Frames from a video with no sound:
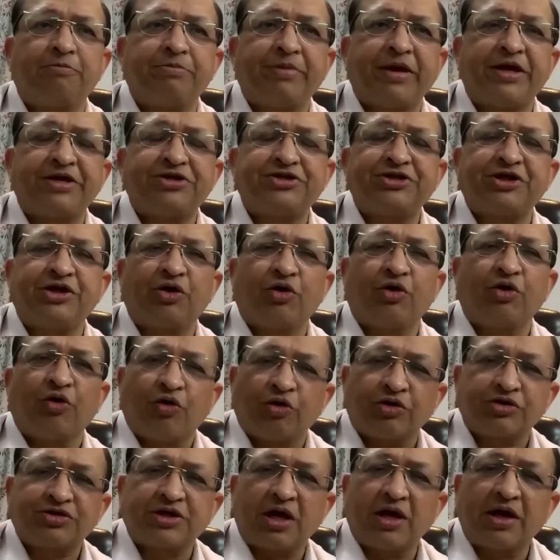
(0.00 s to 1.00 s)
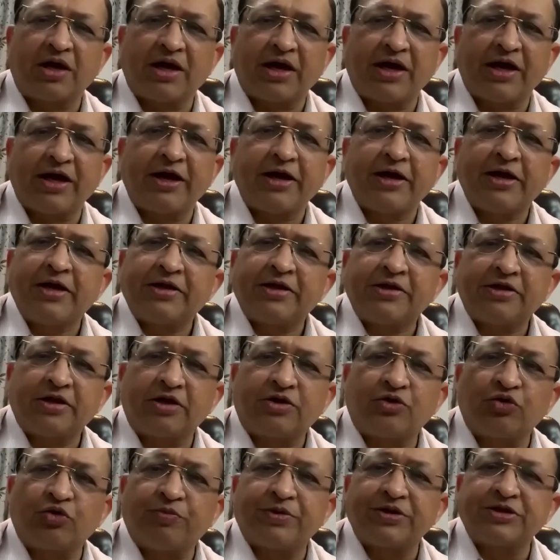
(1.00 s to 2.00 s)
Beijing or Shanghai, the
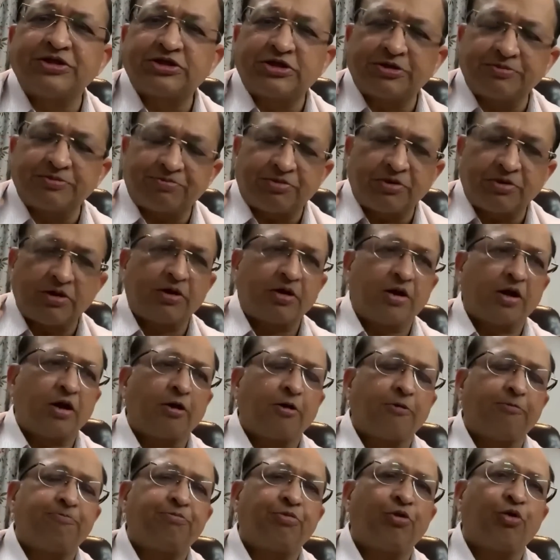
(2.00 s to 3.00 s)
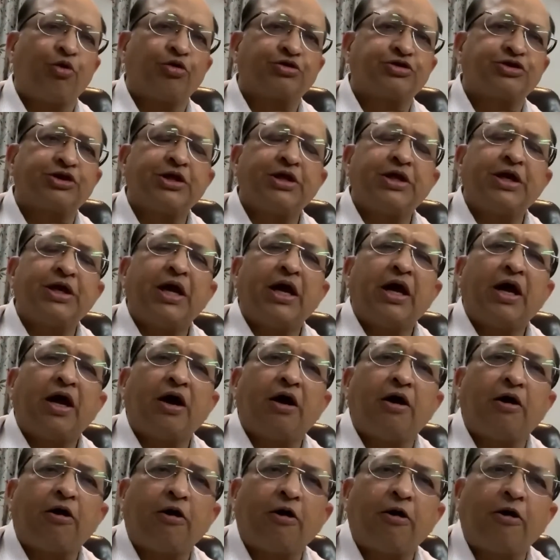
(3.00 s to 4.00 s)
two principal ports,
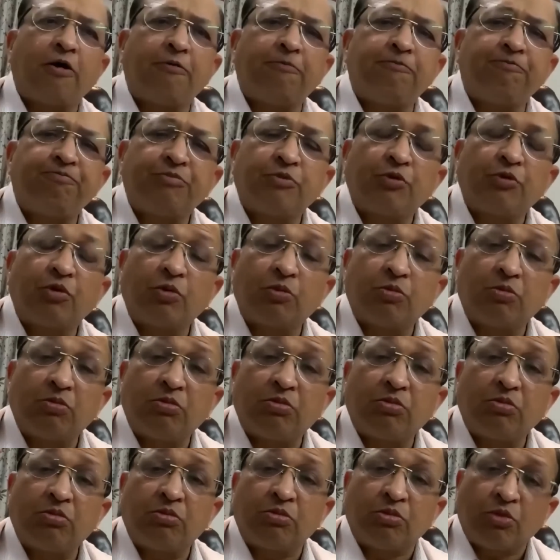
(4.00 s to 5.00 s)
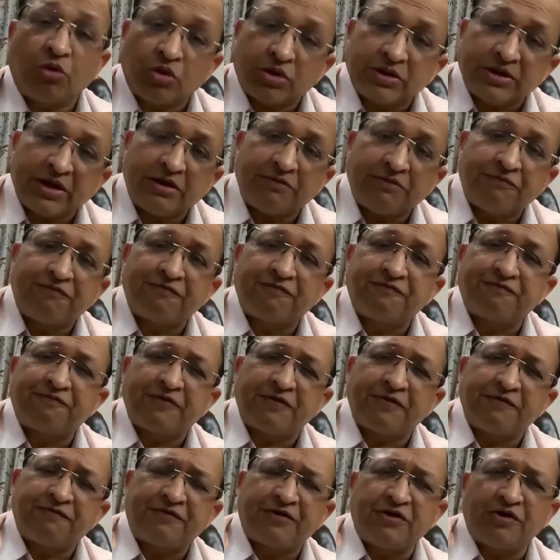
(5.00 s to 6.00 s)
more than
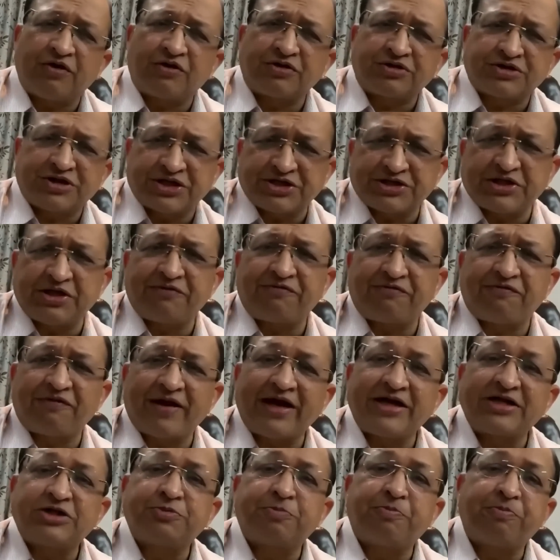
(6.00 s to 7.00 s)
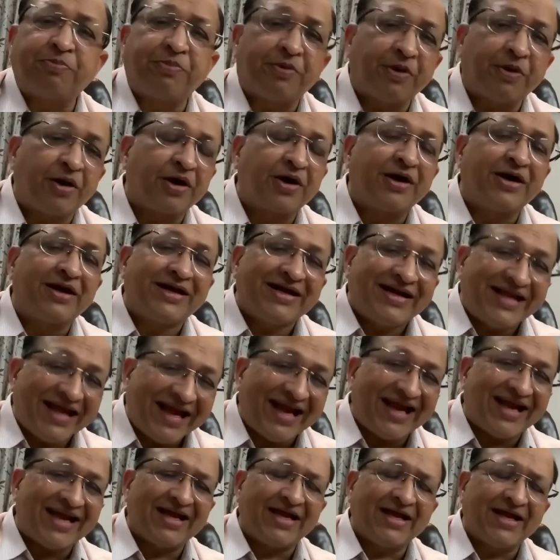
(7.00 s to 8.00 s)
50 or 60 flights per
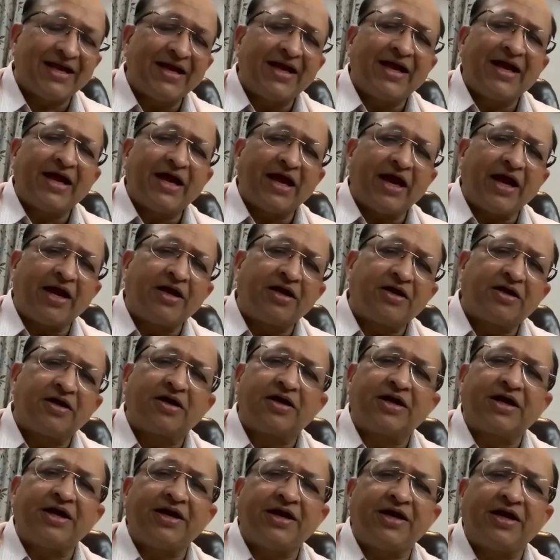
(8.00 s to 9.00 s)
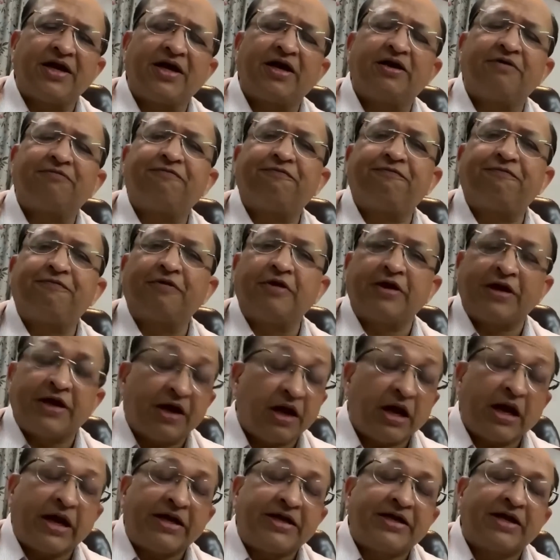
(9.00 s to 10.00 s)
day enter India,
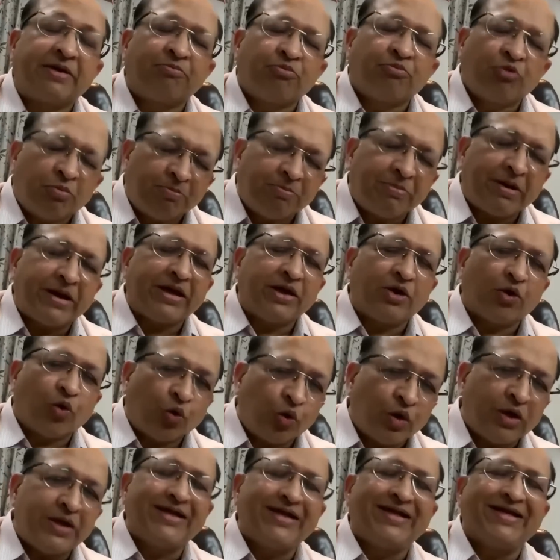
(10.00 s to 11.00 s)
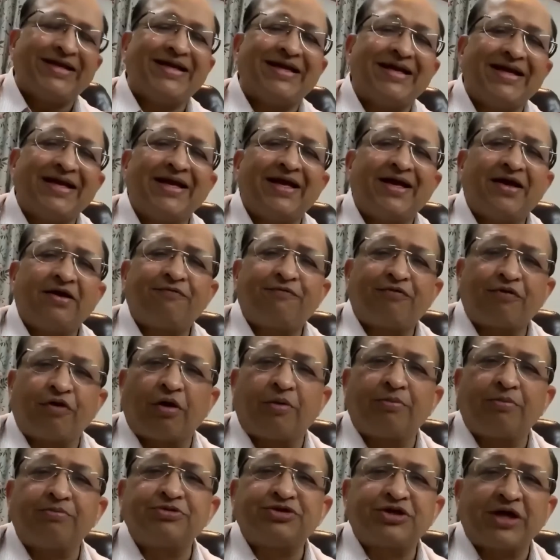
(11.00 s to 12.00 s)
enter Mumbai only
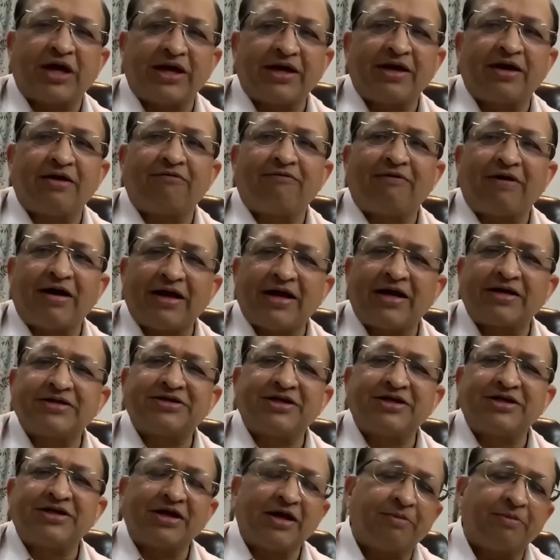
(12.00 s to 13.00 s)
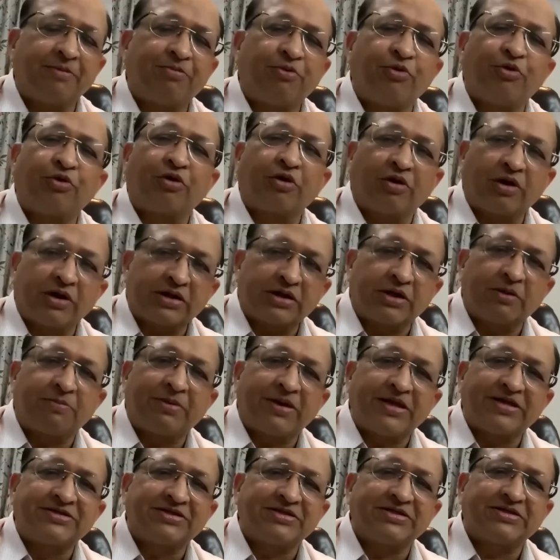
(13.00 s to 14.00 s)
from China via Singapore or other
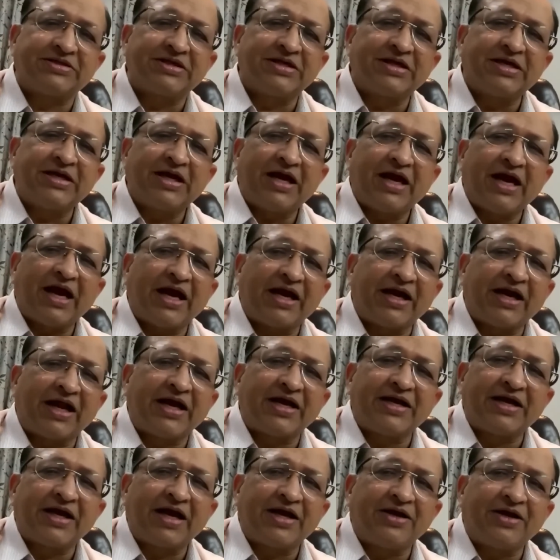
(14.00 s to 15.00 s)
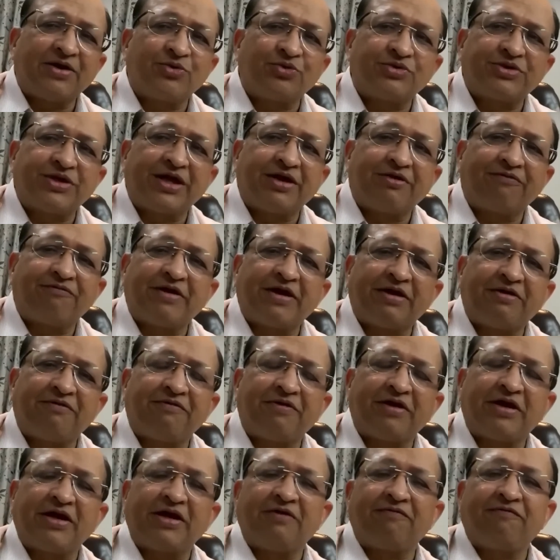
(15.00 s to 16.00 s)
places. And I do think
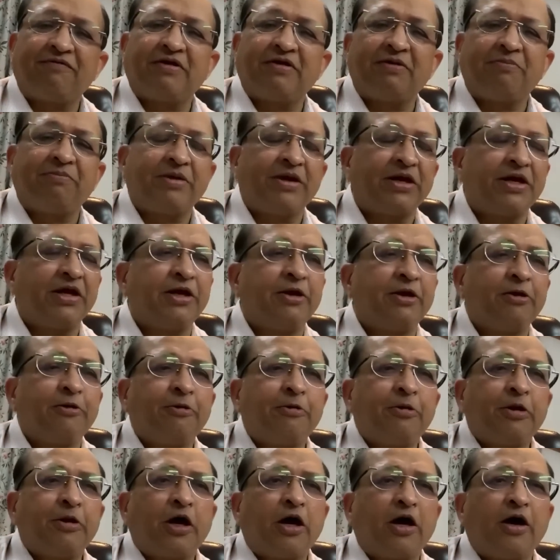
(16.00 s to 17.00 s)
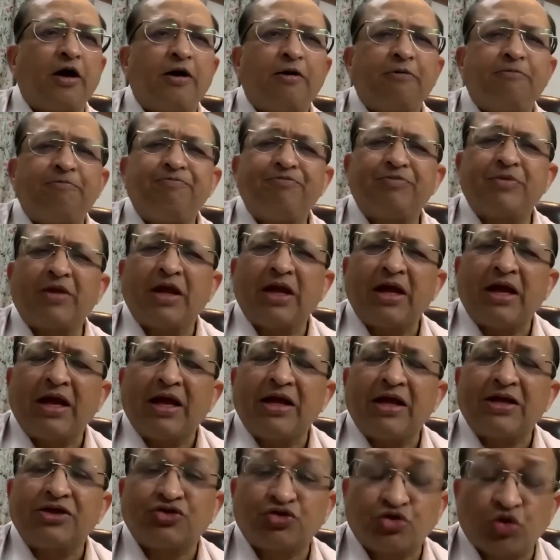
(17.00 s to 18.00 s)
we will be,
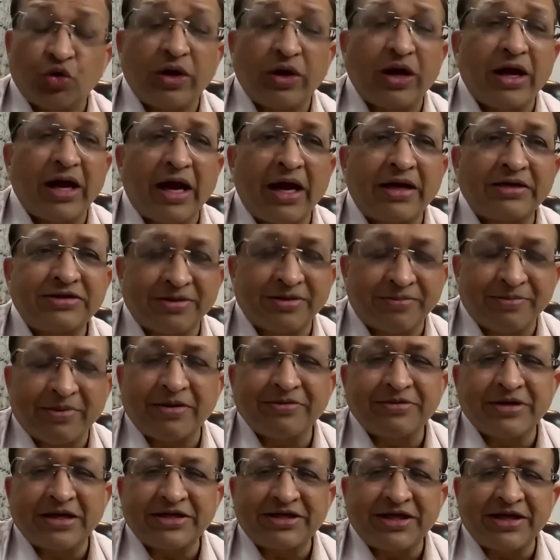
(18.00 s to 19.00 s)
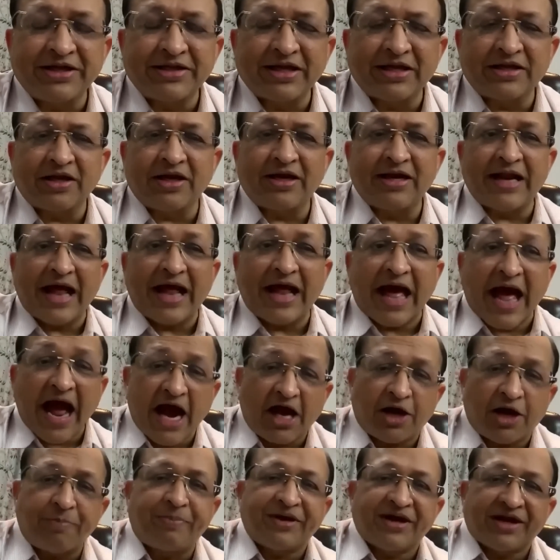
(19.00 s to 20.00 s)
sometimes I think that the
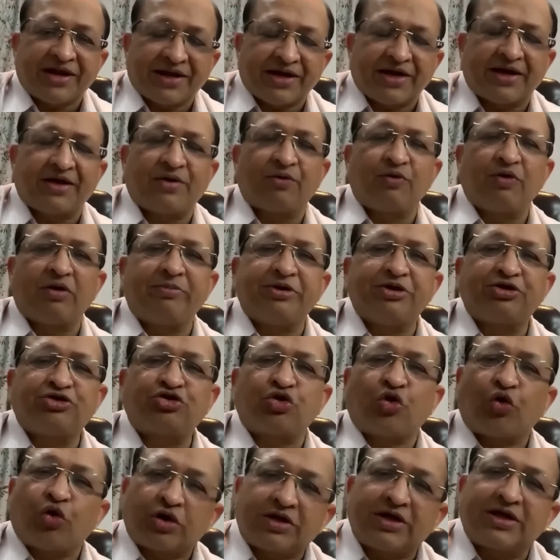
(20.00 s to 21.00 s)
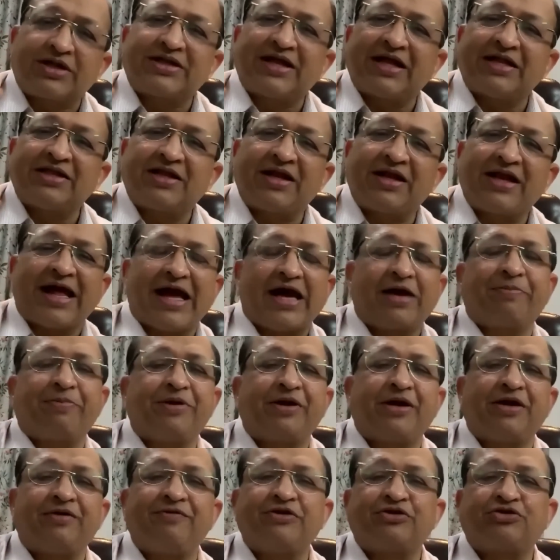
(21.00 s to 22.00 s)
lag period will be shorter than the lag
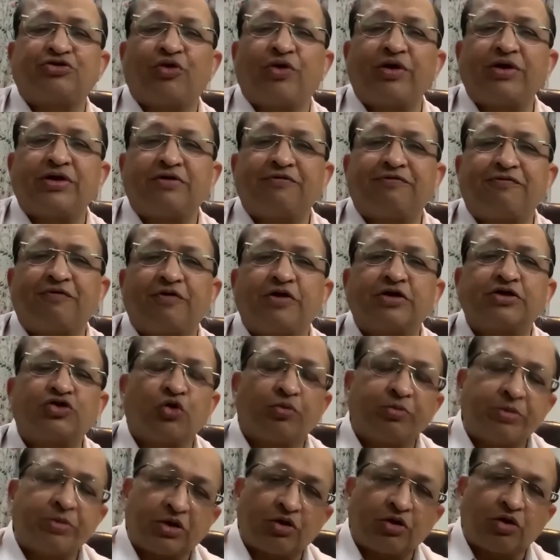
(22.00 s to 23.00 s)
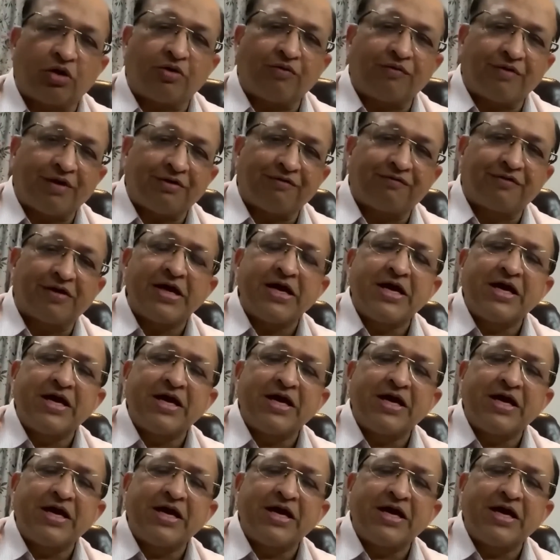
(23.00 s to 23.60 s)
period we saw in the first Omicron wave.